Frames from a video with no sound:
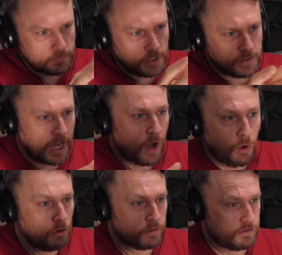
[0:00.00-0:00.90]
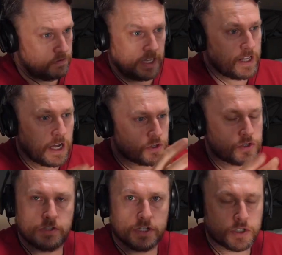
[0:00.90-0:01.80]
that whole thing that I
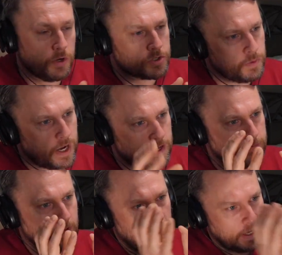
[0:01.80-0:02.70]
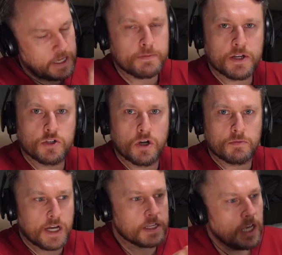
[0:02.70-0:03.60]
just discussed, where here's my
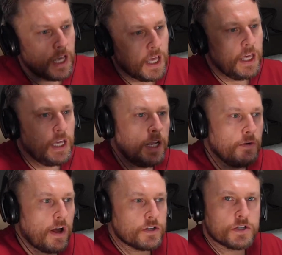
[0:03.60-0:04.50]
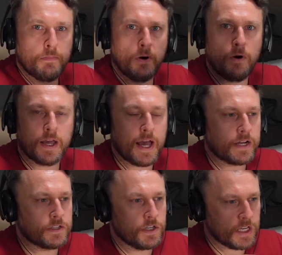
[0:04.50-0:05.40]
subject, here are the supporting
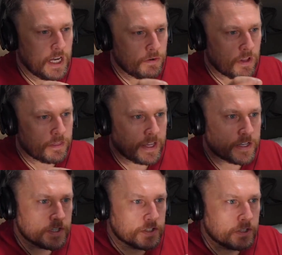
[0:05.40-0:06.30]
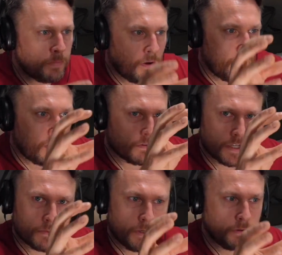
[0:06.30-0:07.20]
actors, here are the things that support
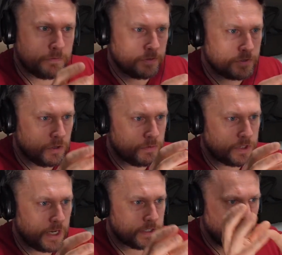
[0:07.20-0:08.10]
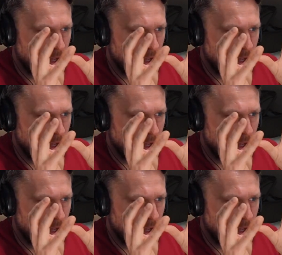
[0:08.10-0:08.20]
this beautiful subject.